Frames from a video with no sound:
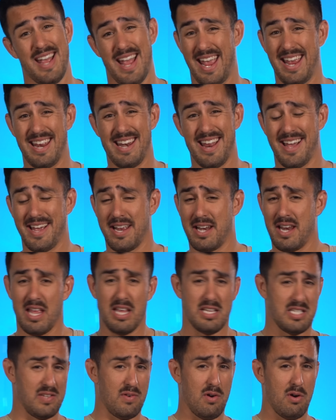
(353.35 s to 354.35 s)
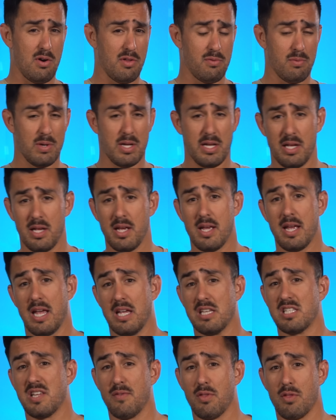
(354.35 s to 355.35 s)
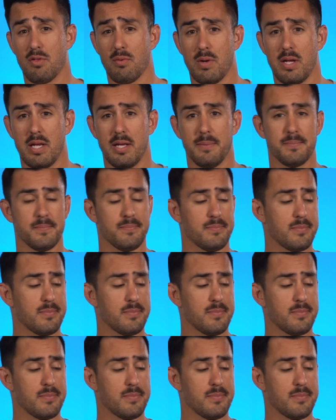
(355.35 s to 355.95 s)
A9, A7R3, A7 III.